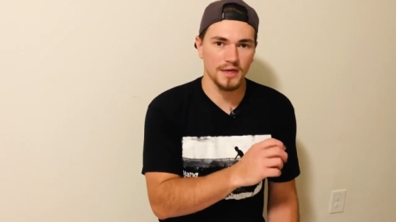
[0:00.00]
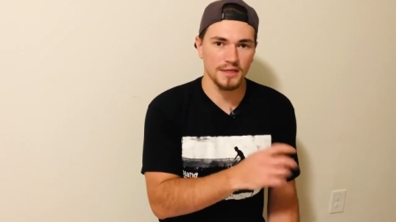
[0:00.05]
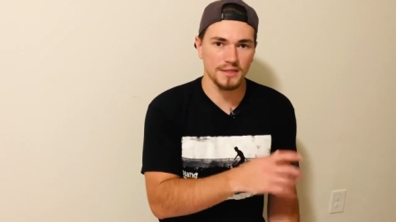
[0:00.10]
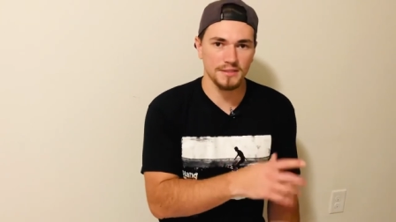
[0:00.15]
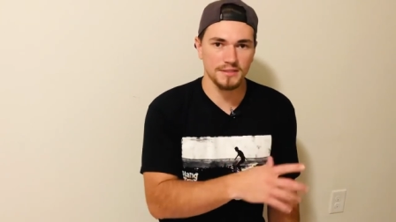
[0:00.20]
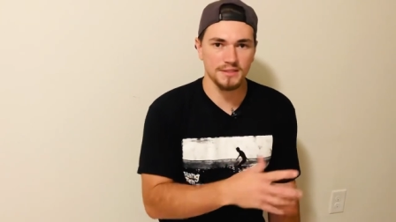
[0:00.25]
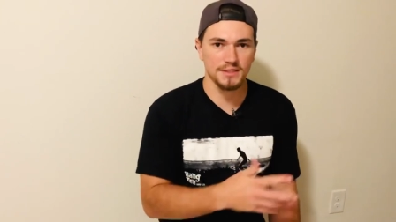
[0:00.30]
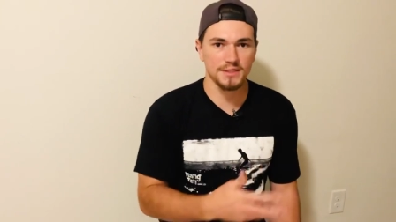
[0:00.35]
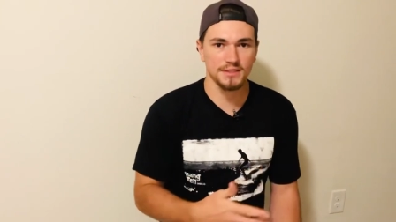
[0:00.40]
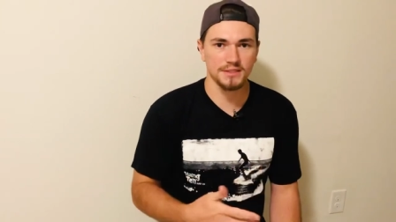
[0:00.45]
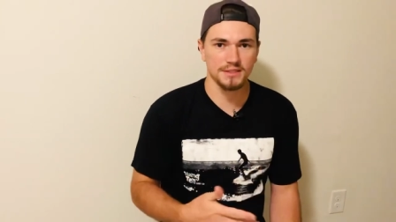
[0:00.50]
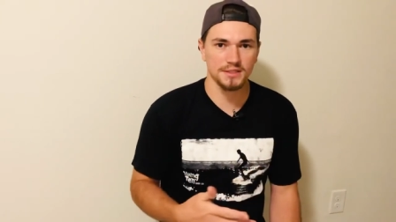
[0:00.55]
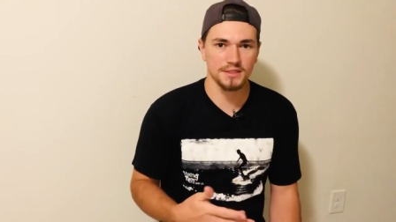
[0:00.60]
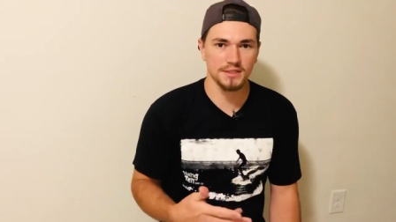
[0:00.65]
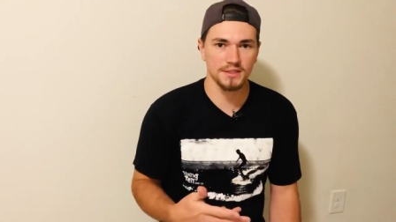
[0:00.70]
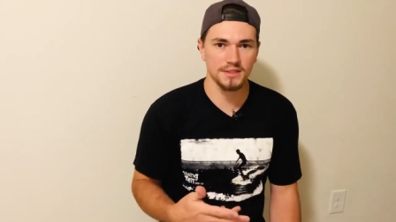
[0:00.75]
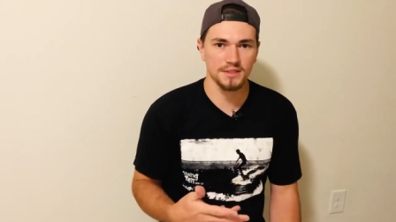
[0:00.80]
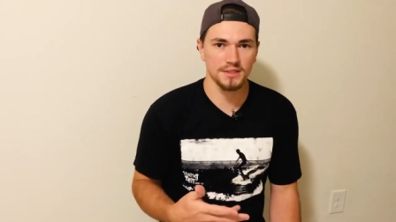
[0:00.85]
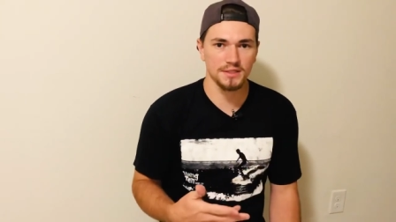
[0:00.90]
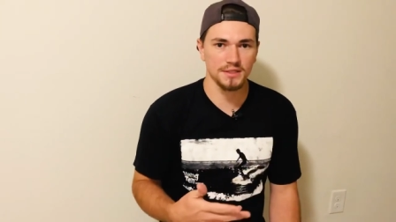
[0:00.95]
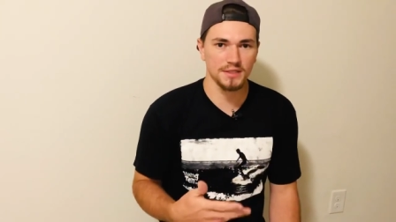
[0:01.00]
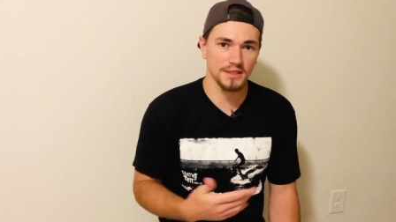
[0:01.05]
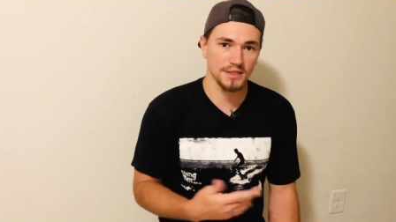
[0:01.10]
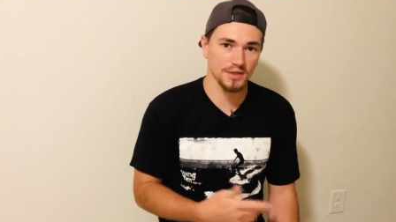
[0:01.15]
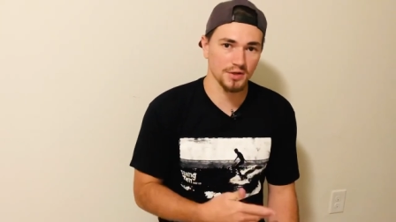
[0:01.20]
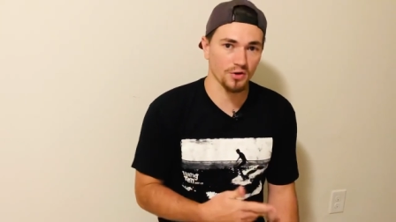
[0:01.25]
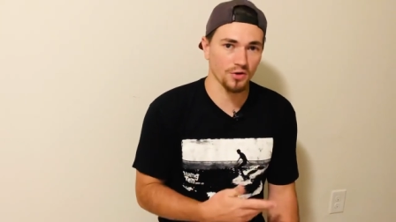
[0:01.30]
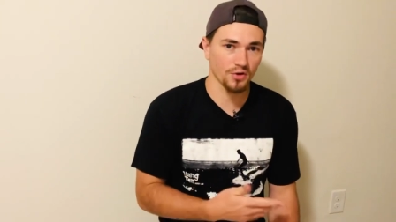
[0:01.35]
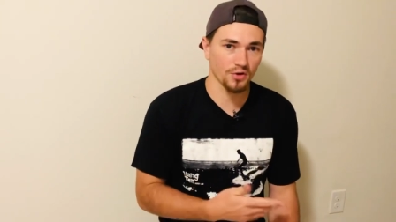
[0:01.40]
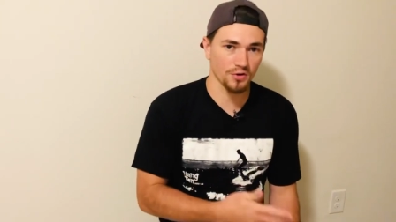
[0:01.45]

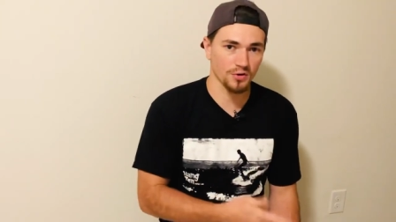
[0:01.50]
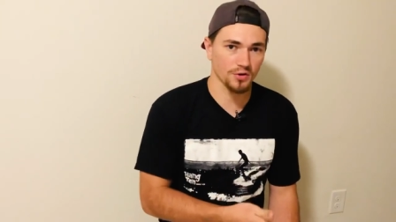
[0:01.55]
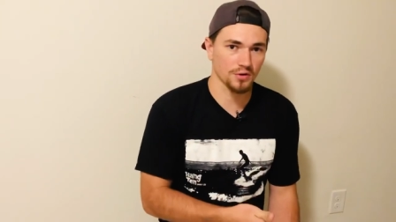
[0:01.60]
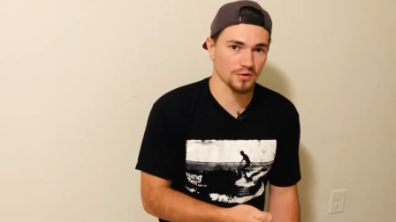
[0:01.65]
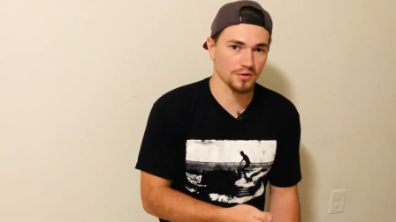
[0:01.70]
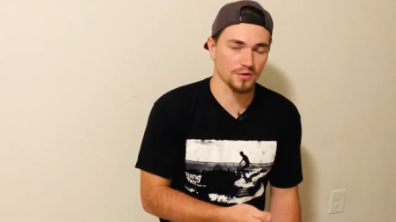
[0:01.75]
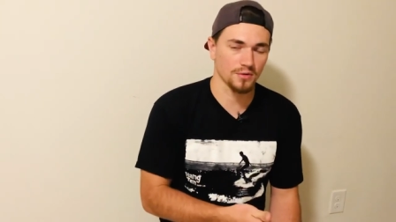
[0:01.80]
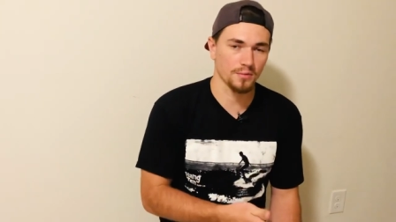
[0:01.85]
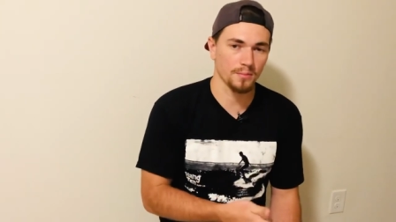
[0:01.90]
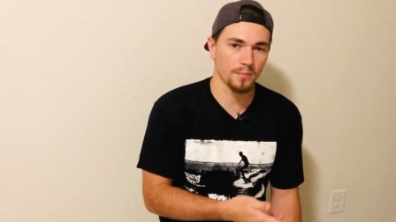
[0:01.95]
NCCER